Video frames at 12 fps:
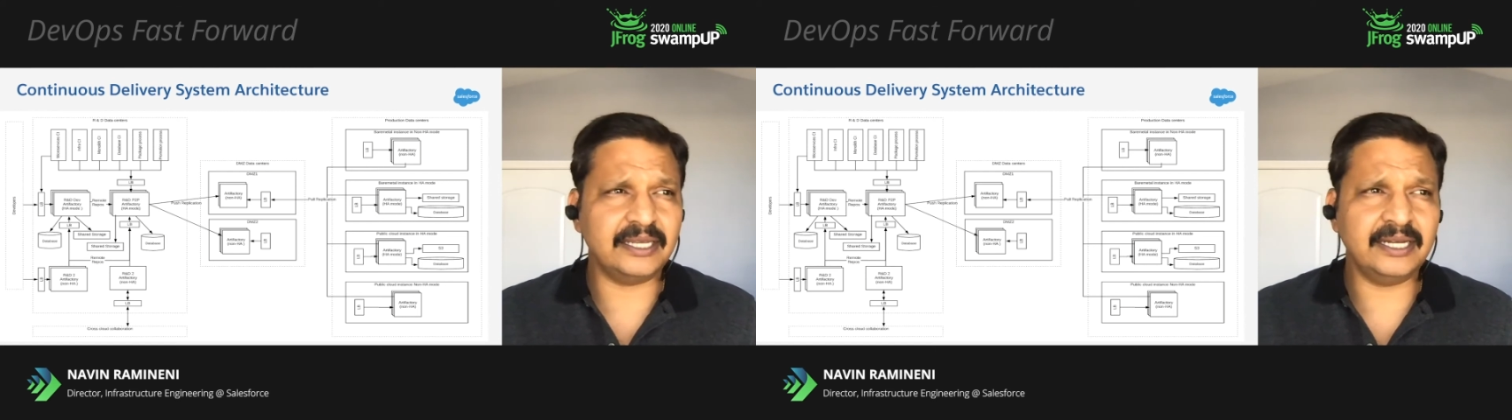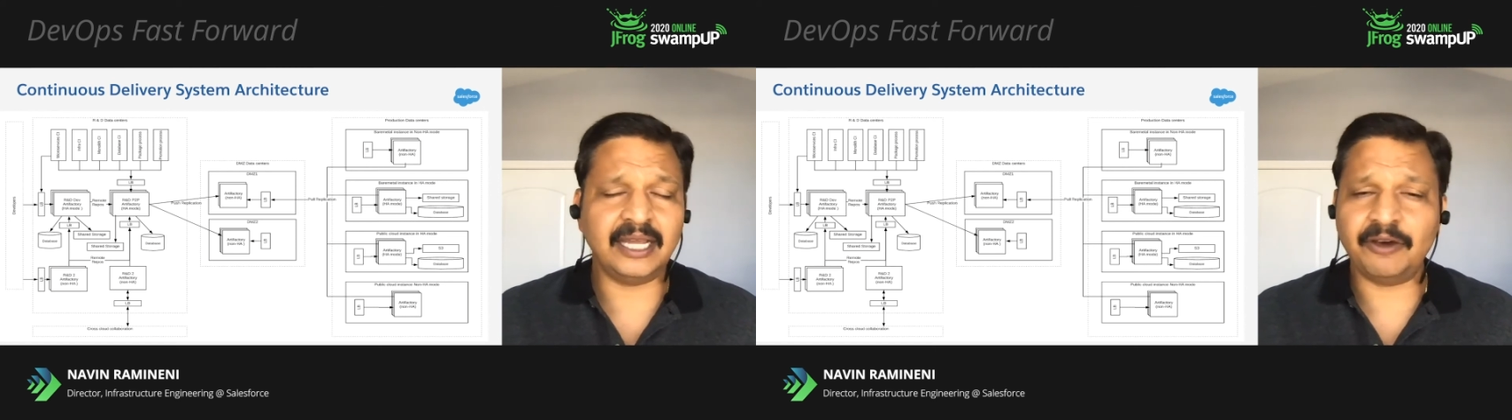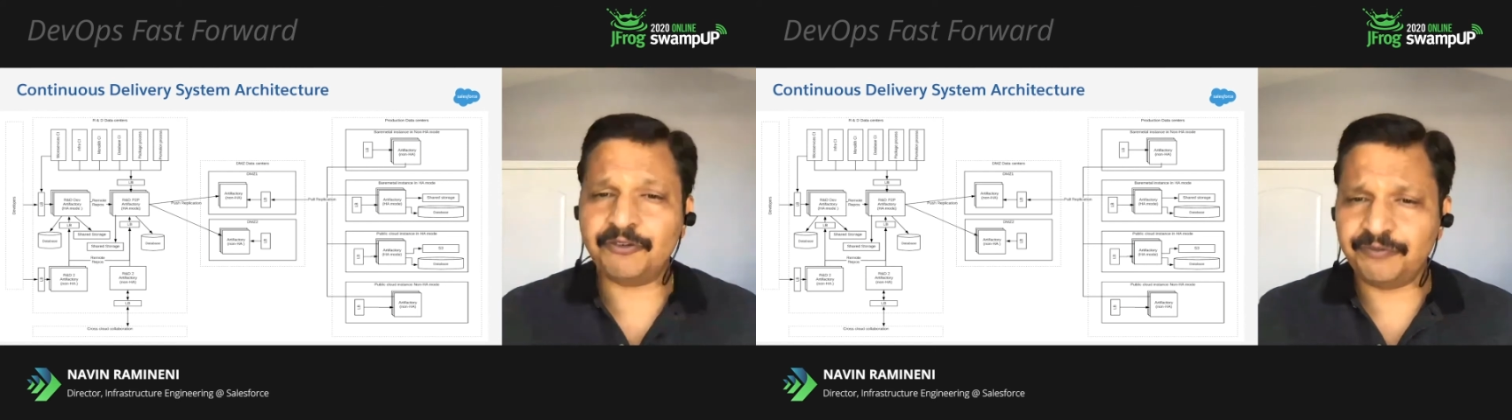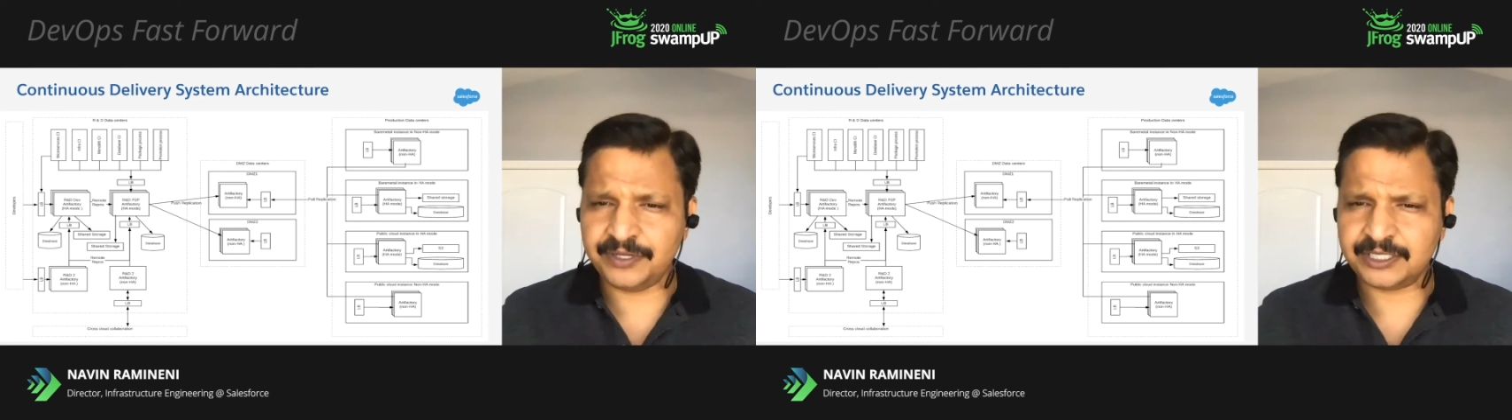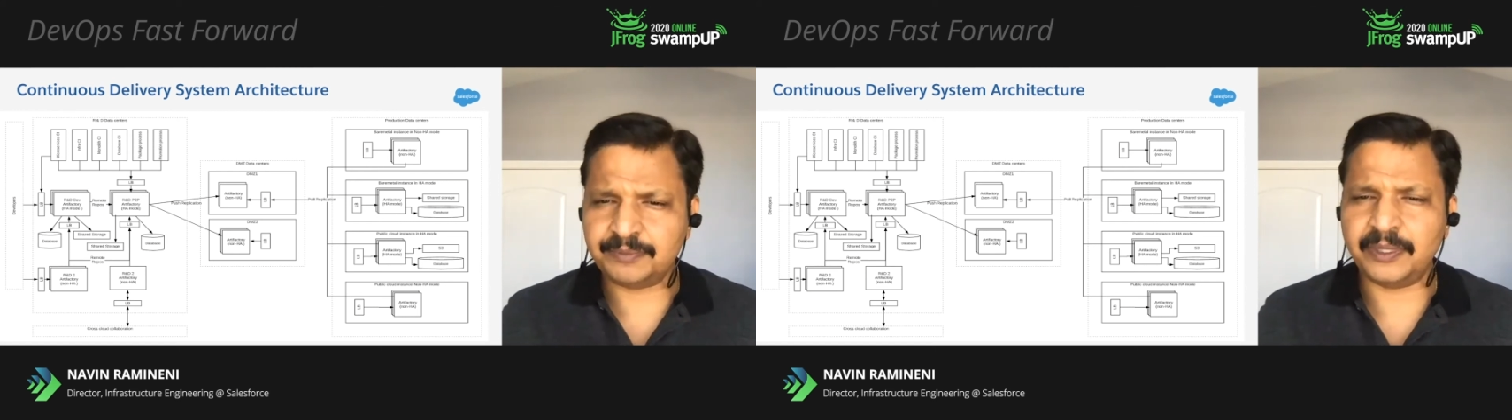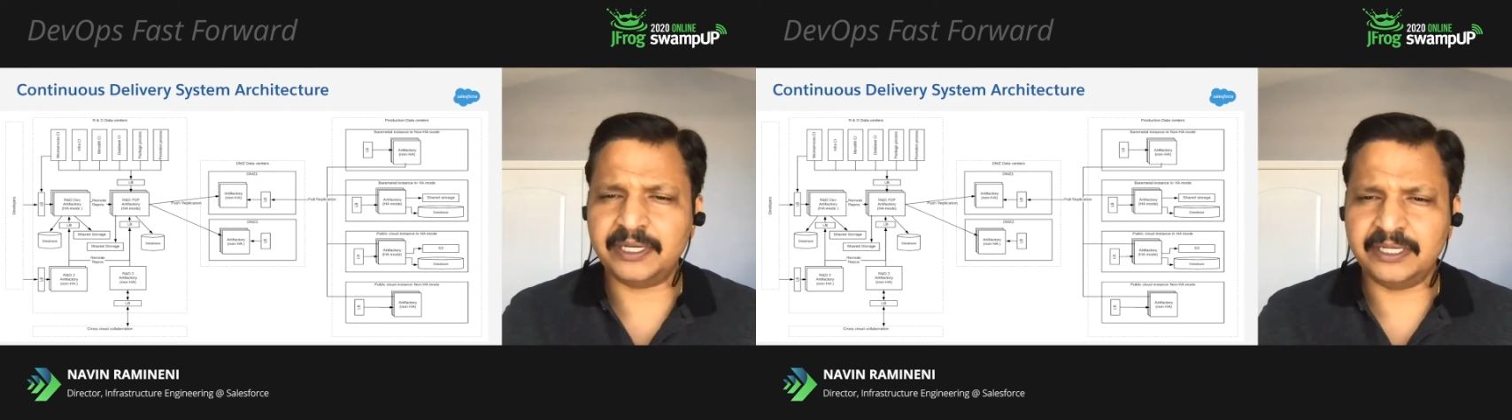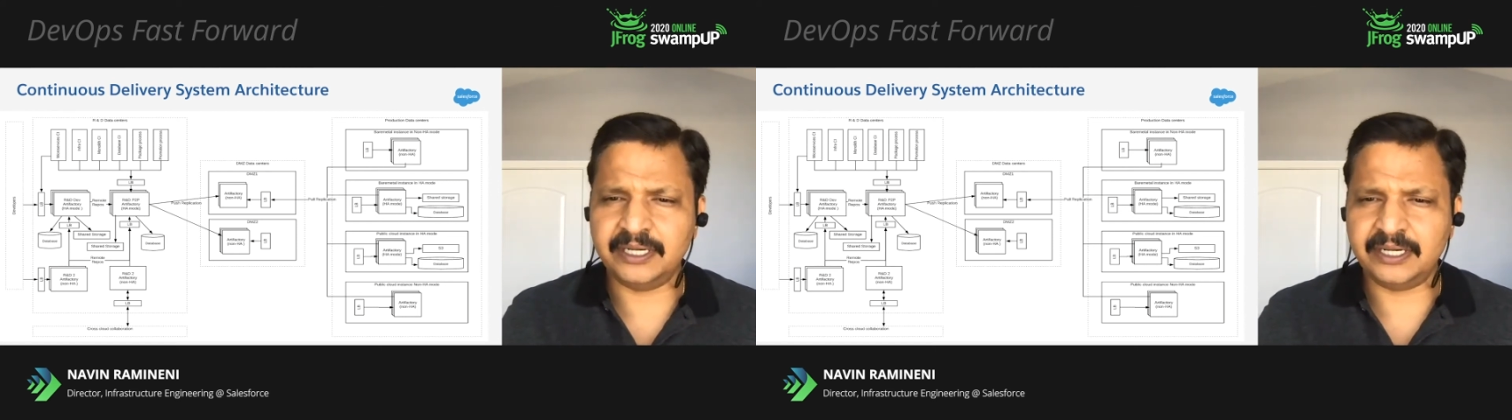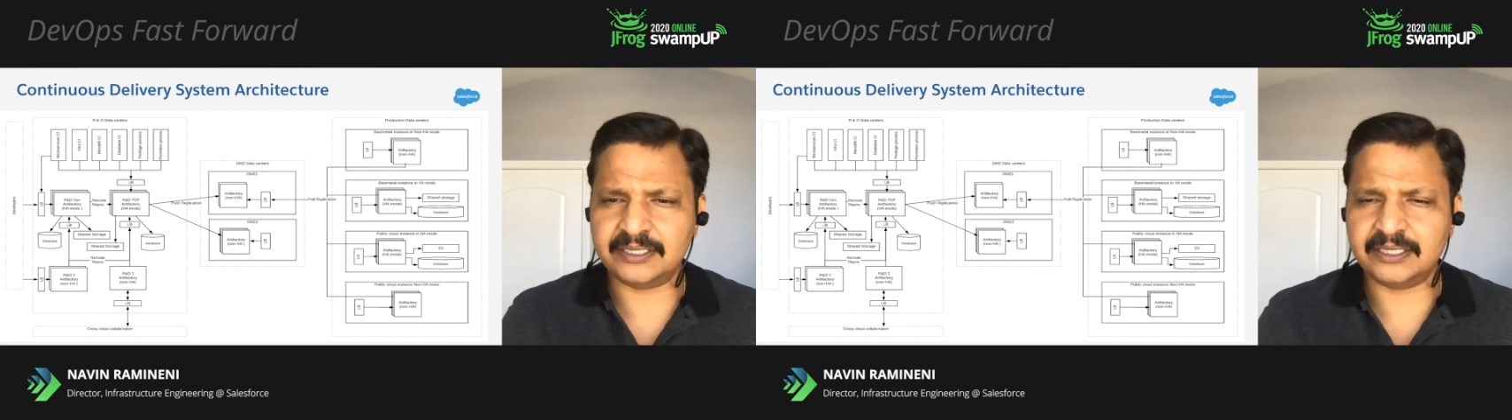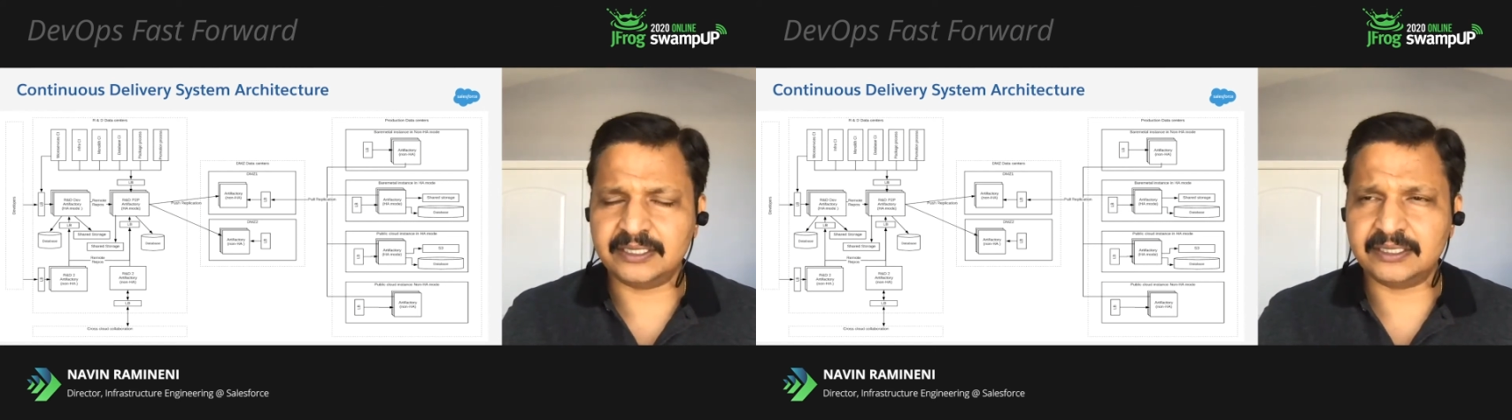in our first party
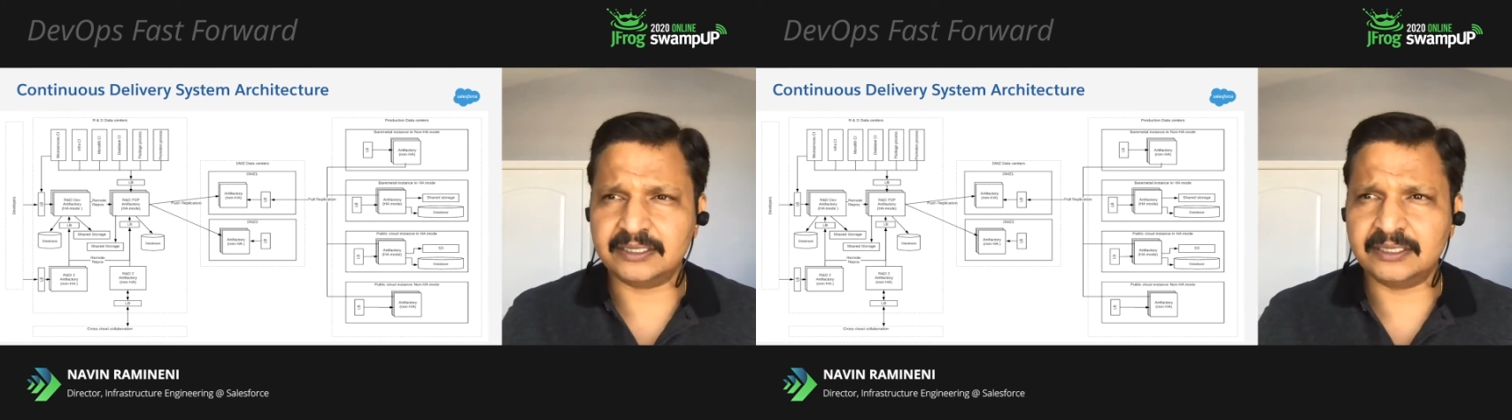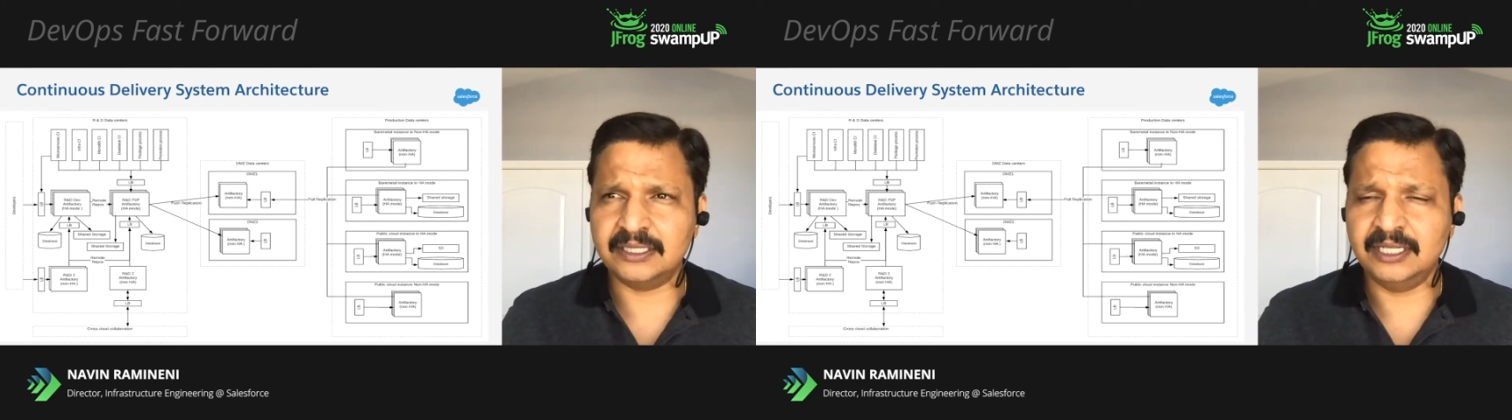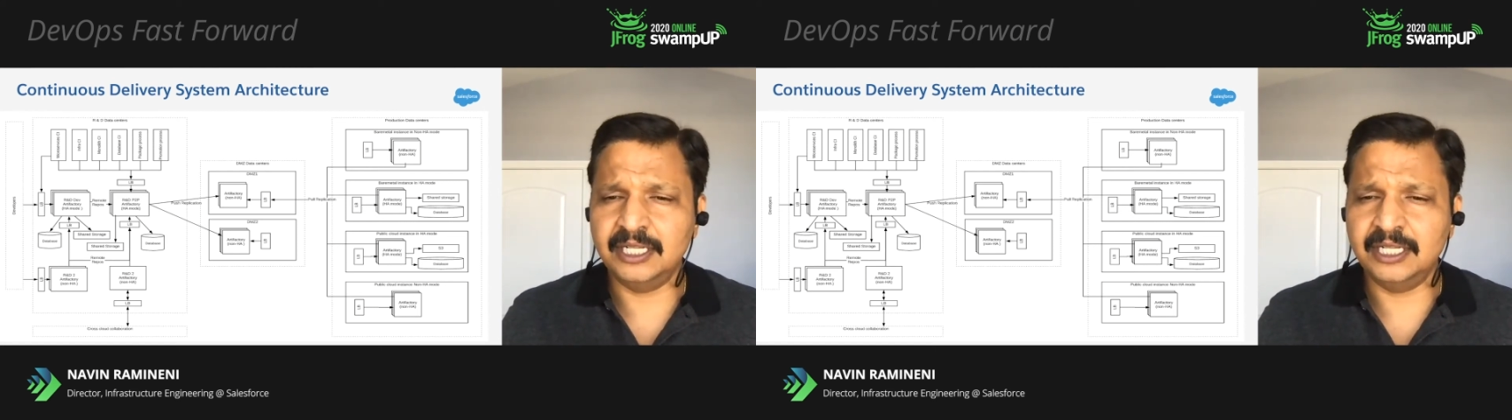data centers.